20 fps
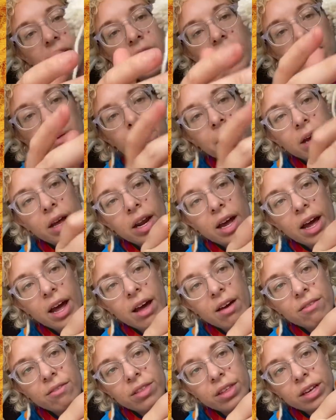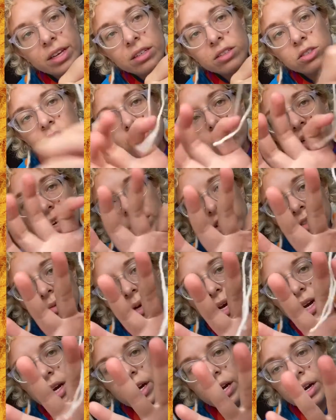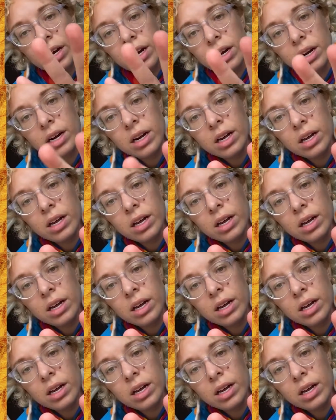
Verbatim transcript: up, and I have these strings right here.